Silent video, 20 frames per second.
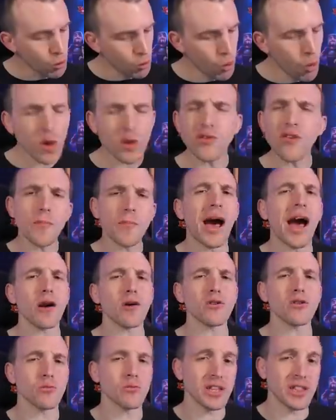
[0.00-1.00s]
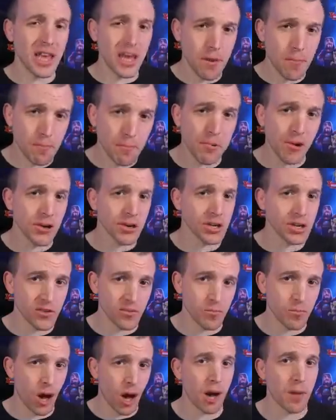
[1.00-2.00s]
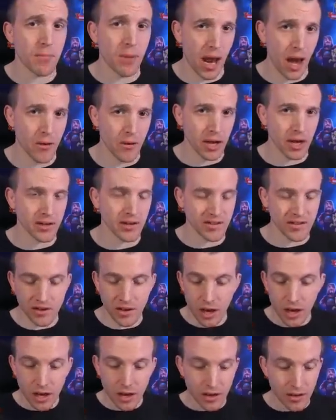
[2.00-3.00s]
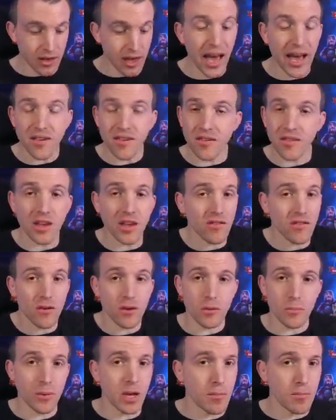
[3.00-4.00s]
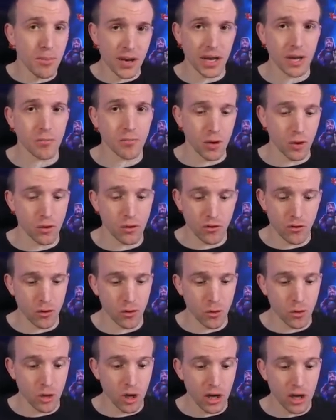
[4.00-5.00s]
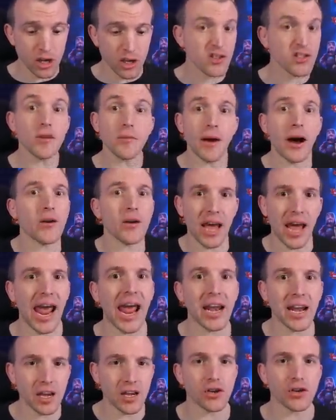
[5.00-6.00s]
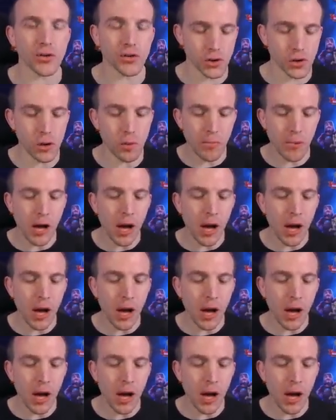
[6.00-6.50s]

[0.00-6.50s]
What about with a bunch of barbarians? Yes, this could be applicable to just about any troop,